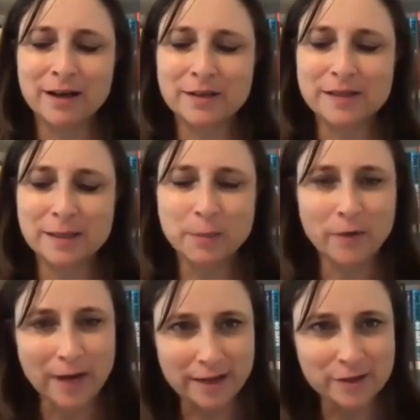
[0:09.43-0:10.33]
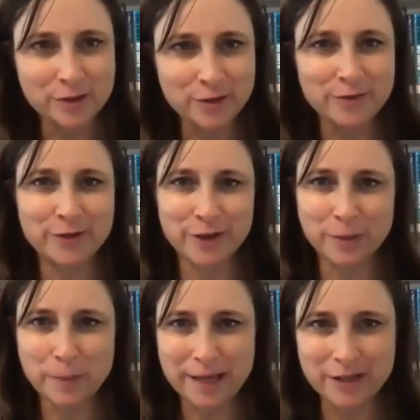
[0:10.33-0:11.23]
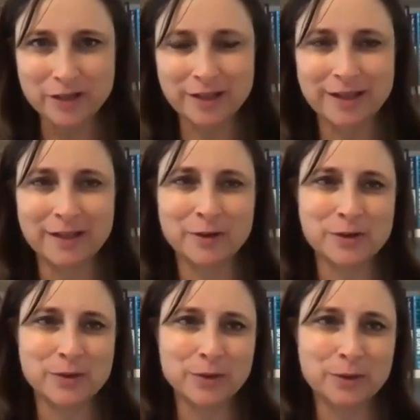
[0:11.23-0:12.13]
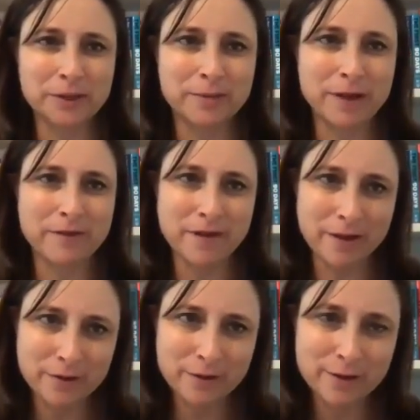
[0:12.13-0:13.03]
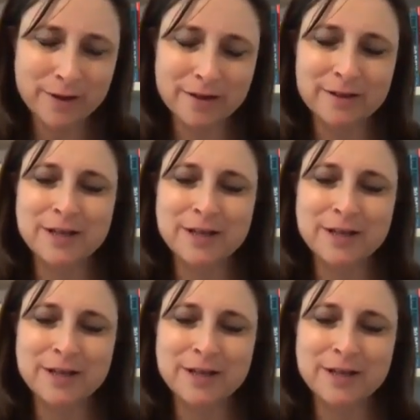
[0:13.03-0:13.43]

deep gratitude for your compassion in also including my father-in-law,